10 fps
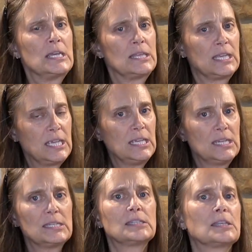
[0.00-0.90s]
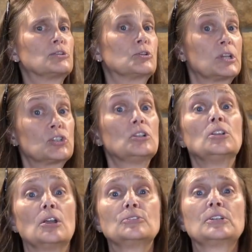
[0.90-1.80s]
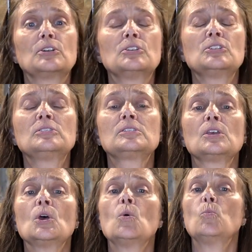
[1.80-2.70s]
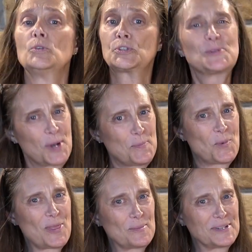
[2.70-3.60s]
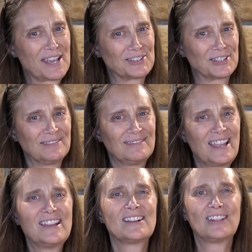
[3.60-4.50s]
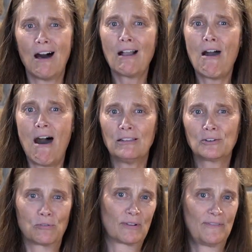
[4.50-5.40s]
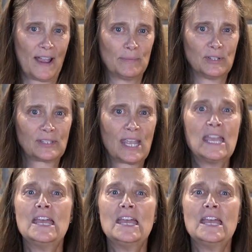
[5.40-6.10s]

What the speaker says: The key is that traditional laundry detergents will strip weather protection, clog hollow core fibers,